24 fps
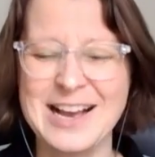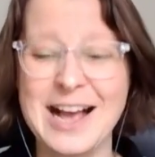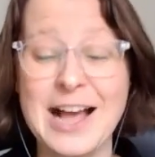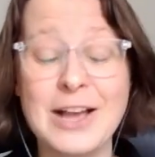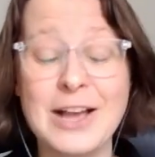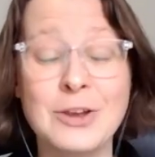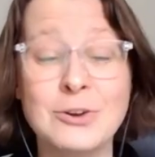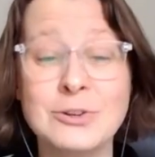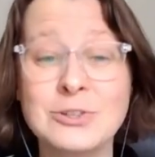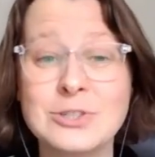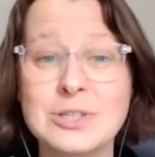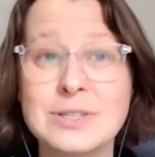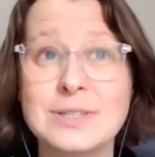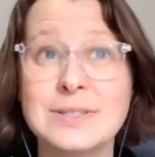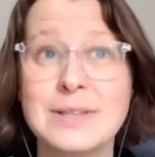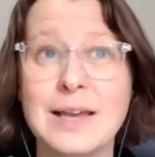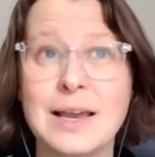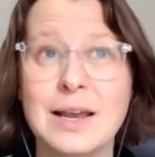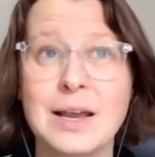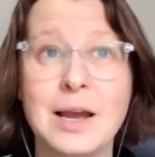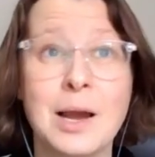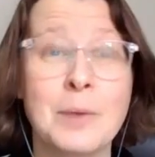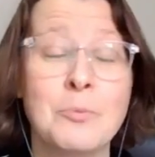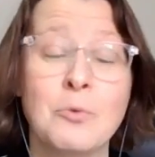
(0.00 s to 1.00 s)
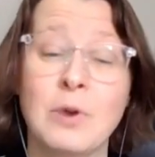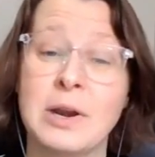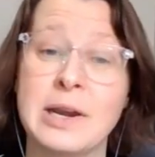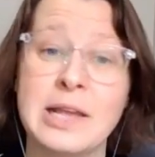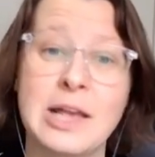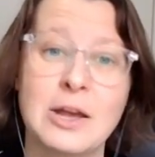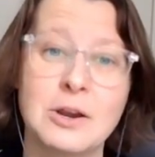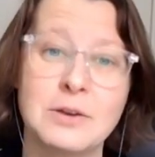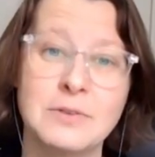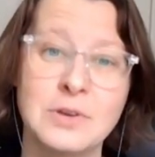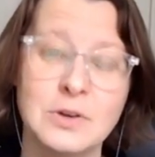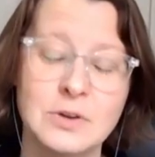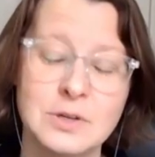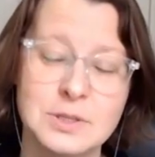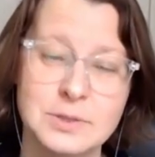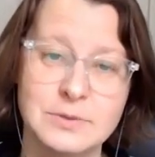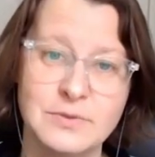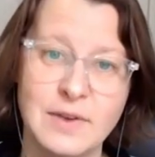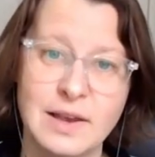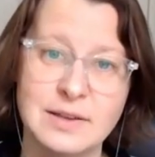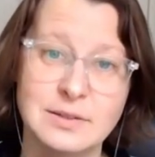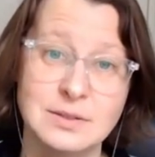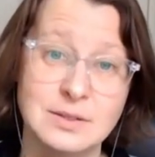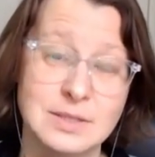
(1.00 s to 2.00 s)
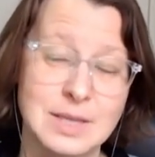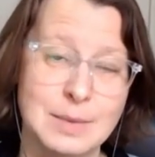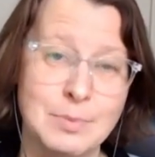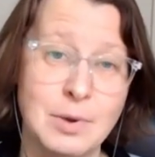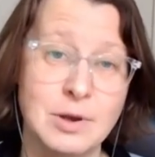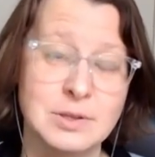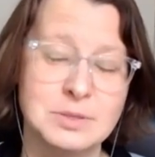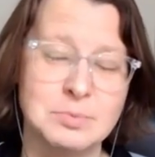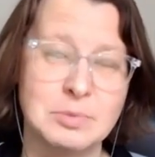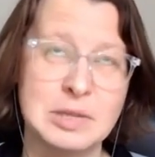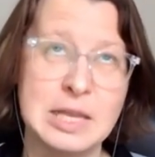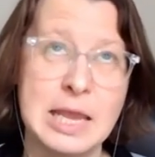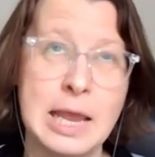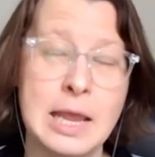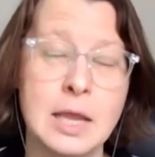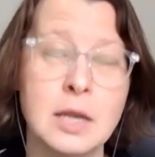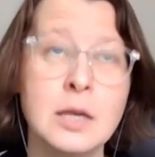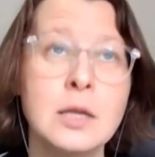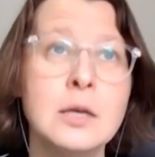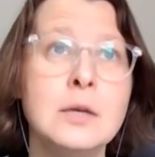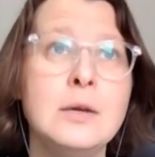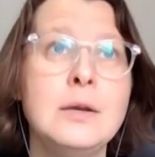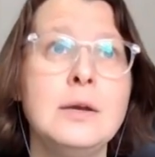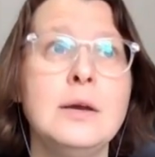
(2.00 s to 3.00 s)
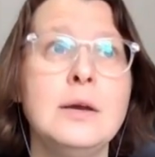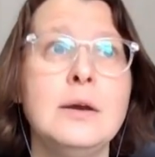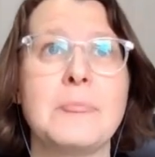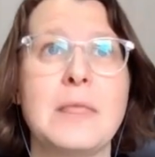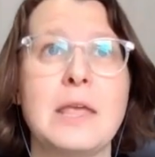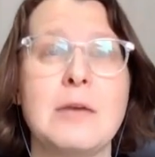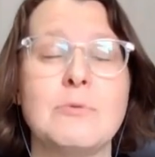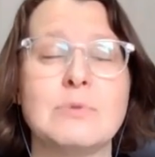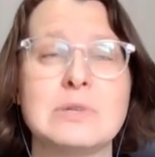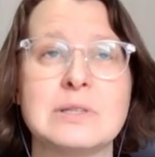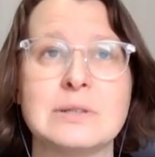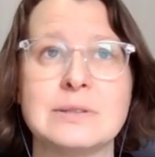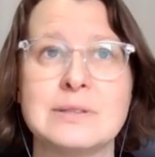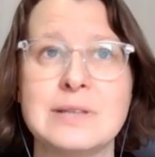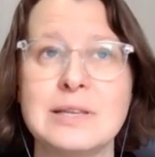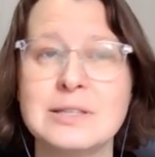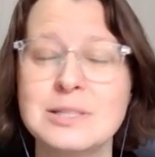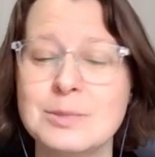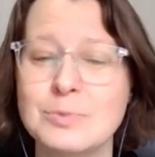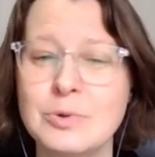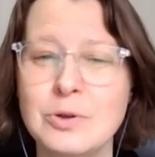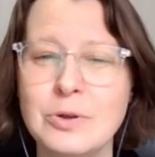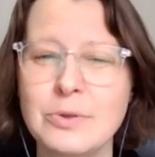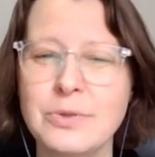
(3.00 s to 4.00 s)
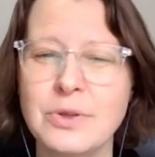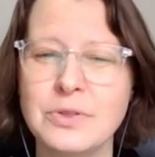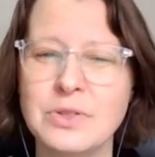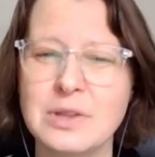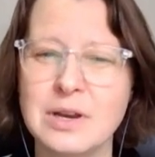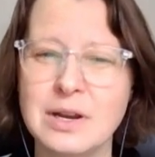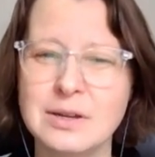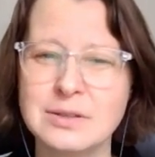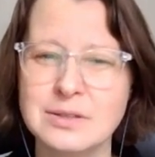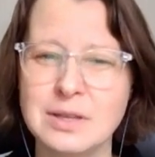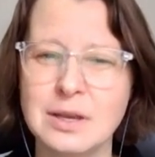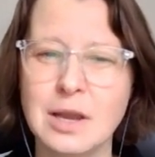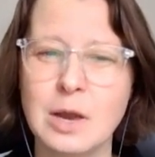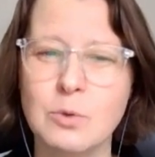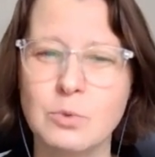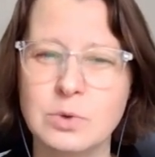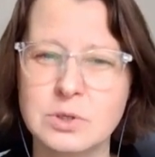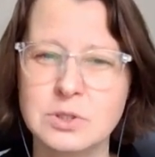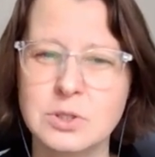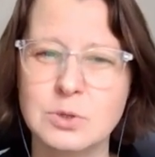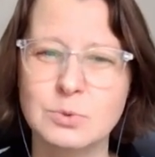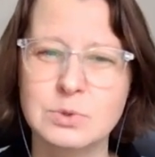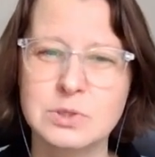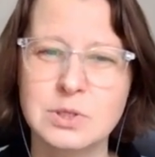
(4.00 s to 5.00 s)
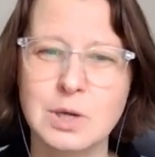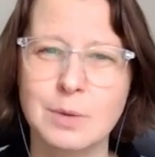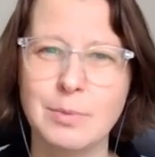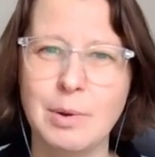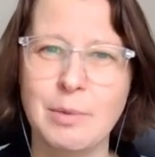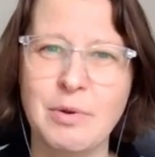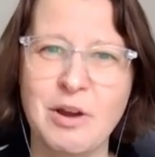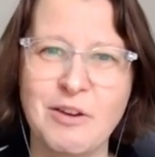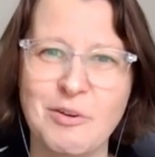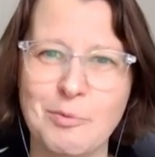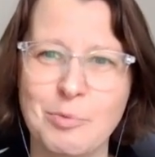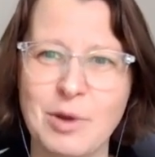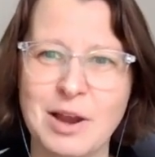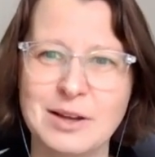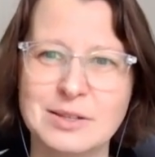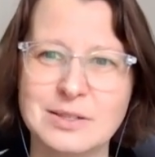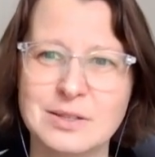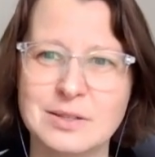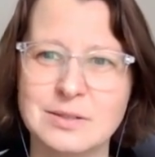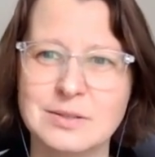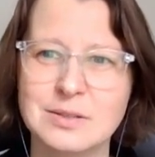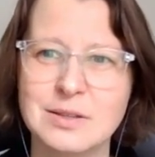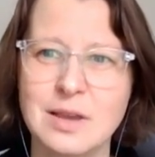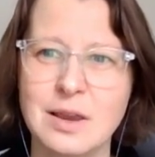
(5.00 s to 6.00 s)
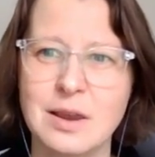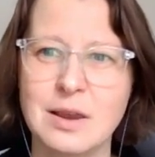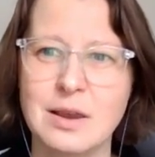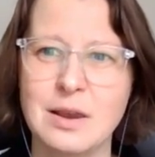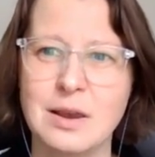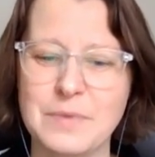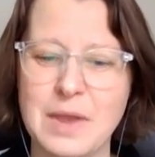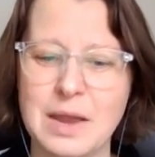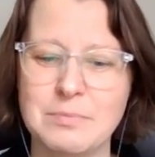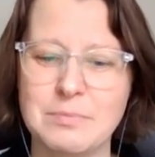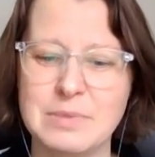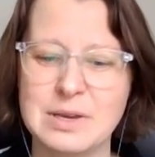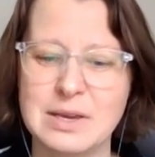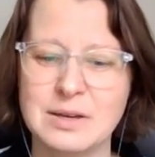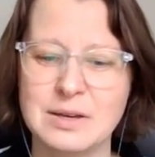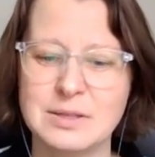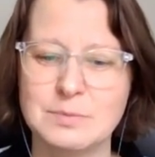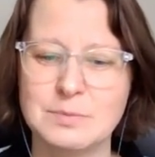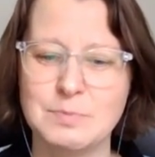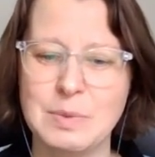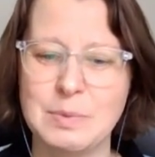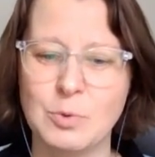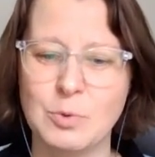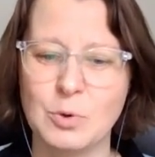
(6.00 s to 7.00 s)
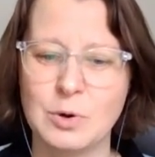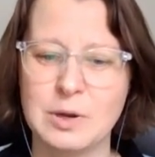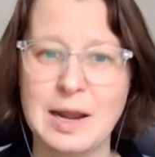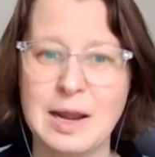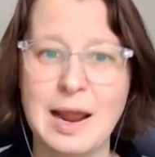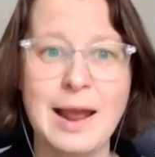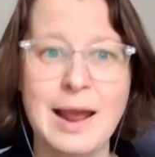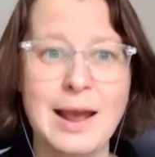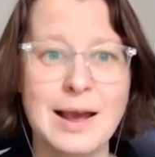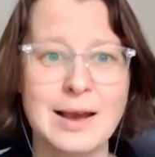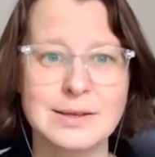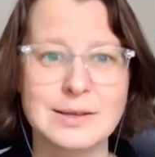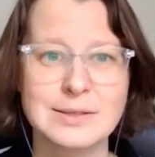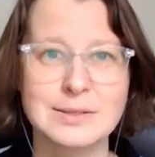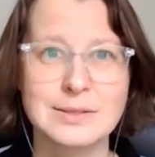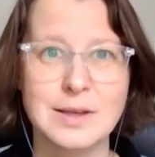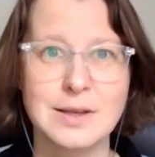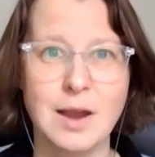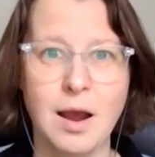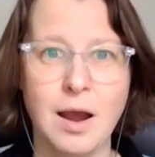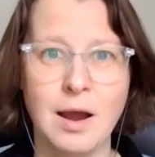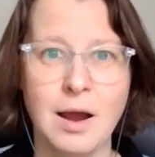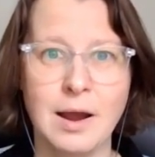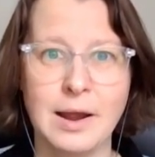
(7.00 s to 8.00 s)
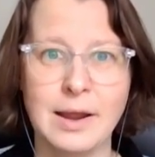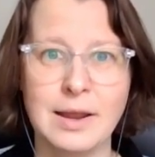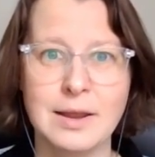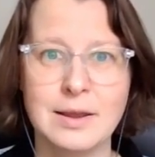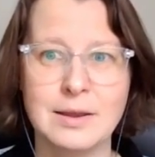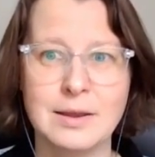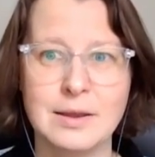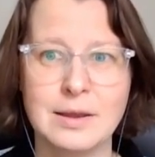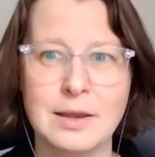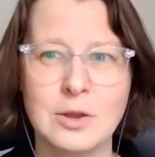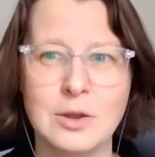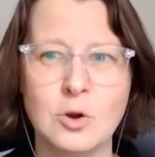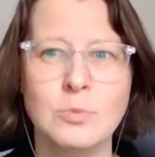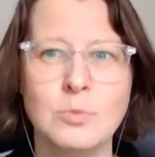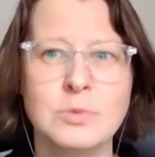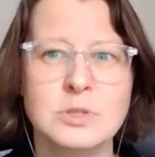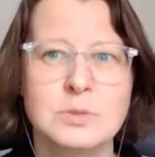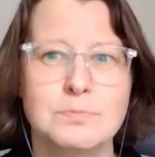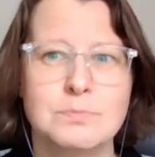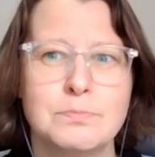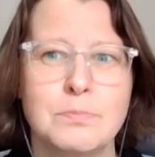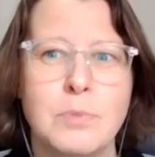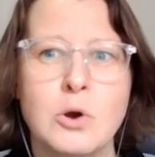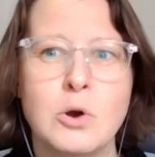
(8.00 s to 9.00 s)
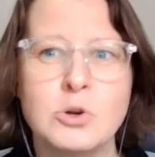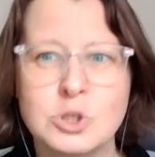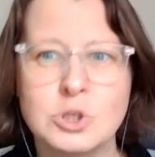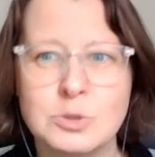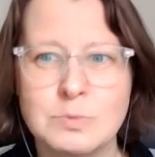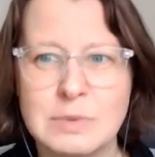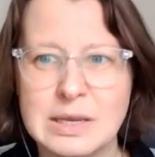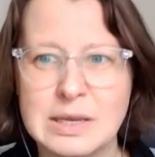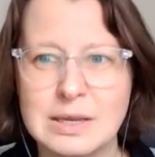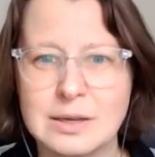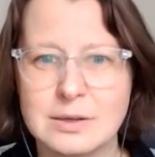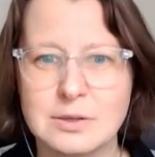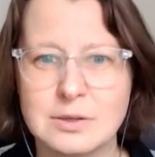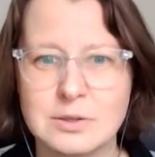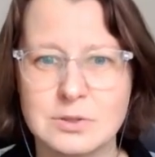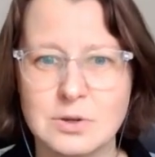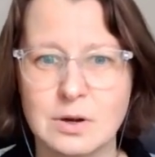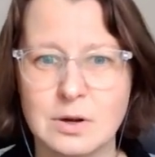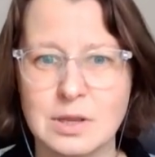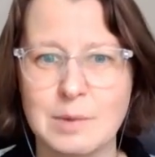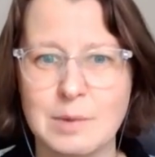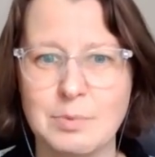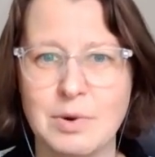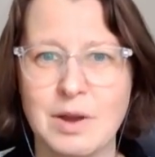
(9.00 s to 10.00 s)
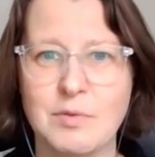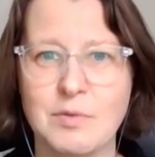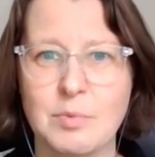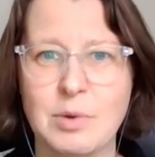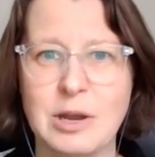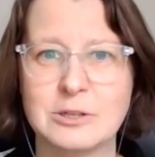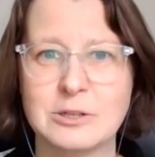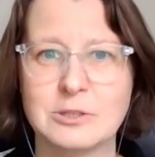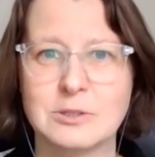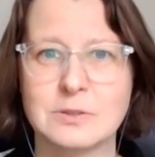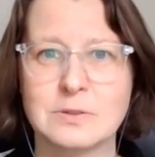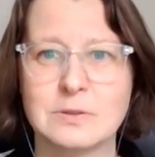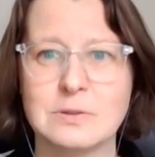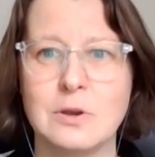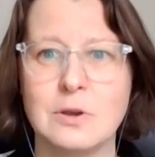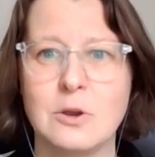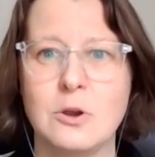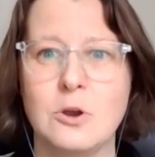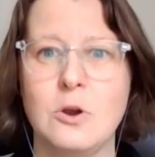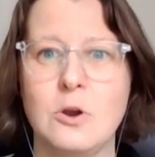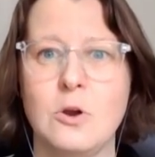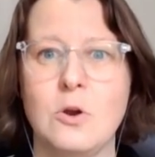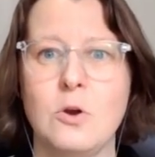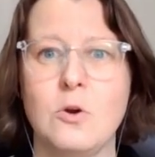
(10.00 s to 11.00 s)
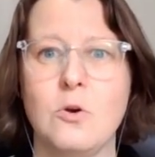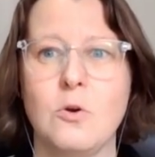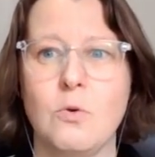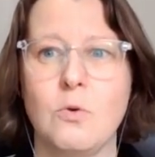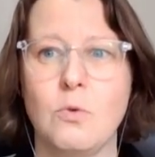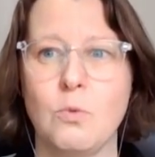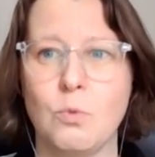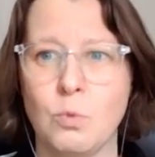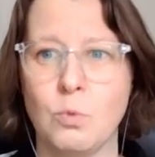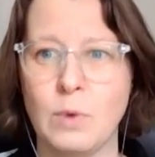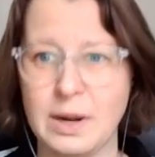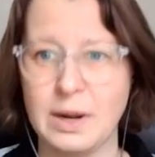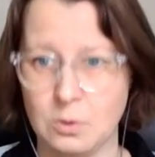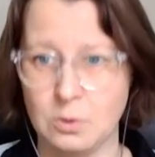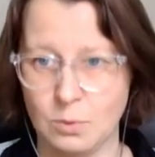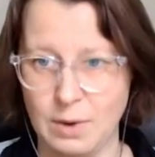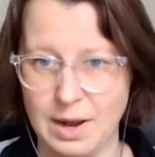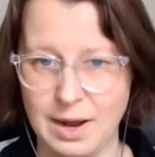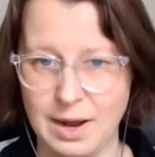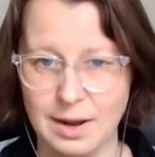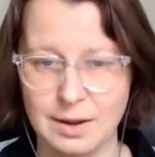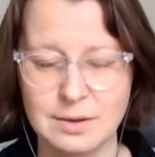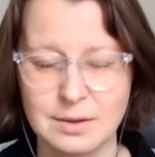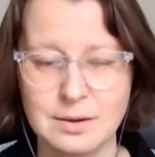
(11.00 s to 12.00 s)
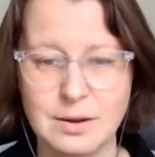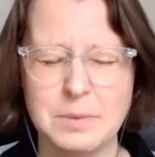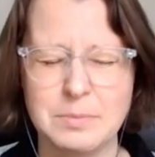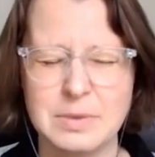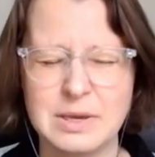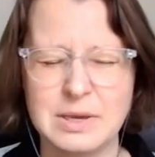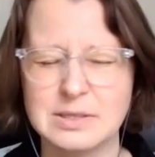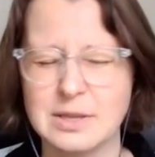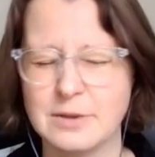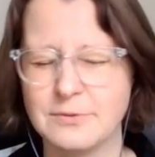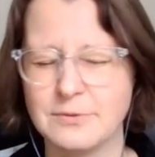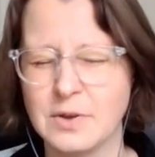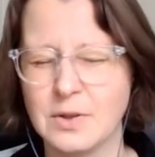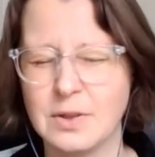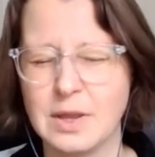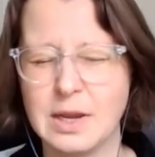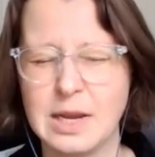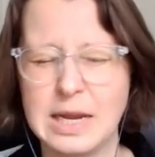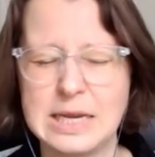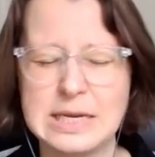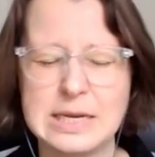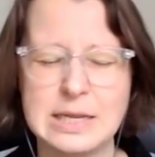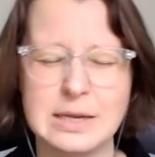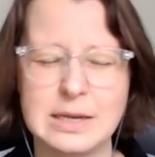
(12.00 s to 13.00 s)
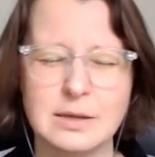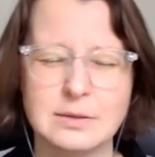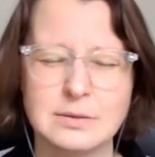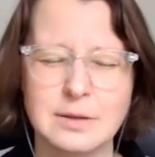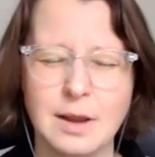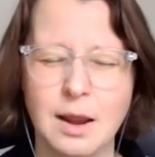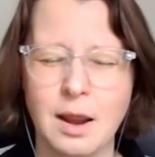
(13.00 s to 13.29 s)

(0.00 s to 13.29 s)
I couldn't just say I'm running out of here as fast as I possibly can. It was sensible that the next thing I would do was start my private practice. And because people were going to ask, it almost pushed me into starting that private practice right away because I felt like I needed to